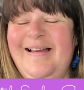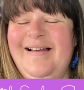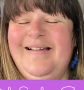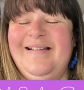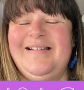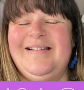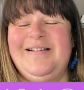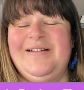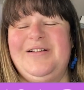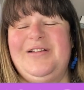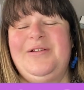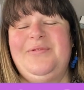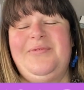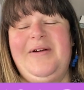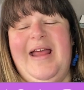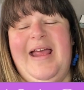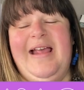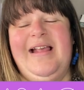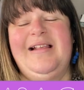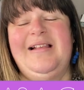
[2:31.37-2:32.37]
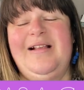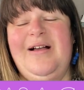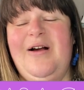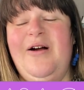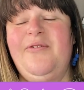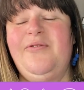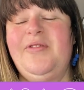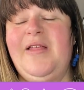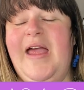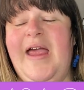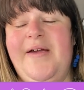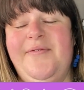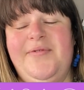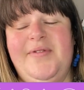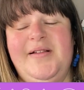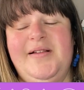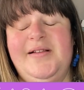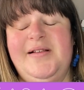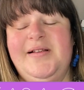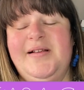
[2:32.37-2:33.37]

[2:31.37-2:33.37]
So the waist of the Evelyn